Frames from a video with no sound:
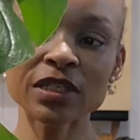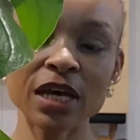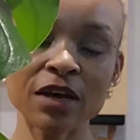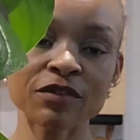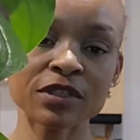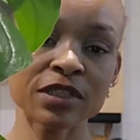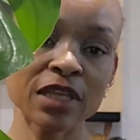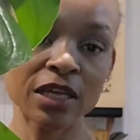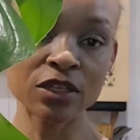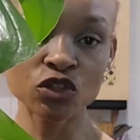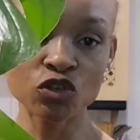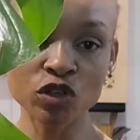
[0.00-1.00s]
tough
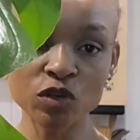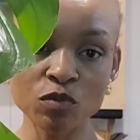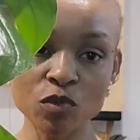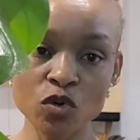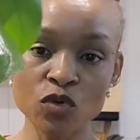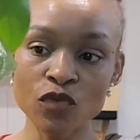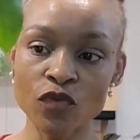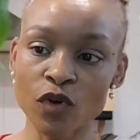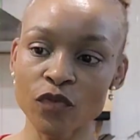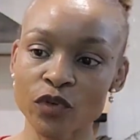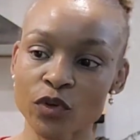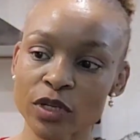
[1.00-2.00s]
stain to remove
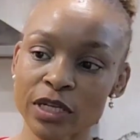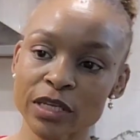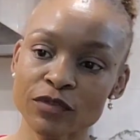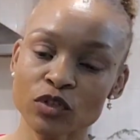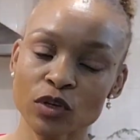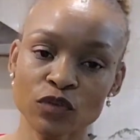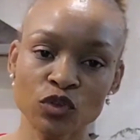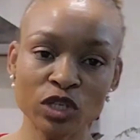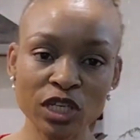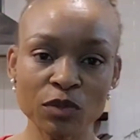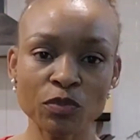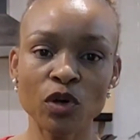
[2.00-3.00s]
of your leaves. You have to
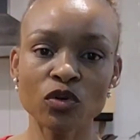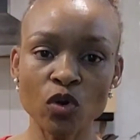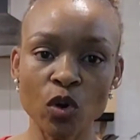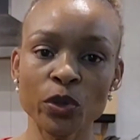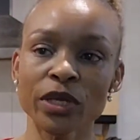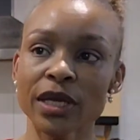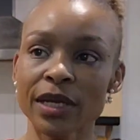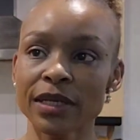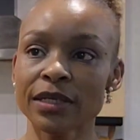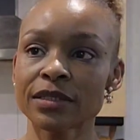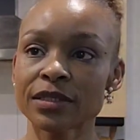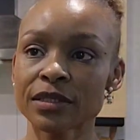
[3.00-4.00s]
keep on going at
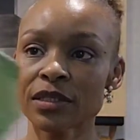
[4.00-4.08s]
it,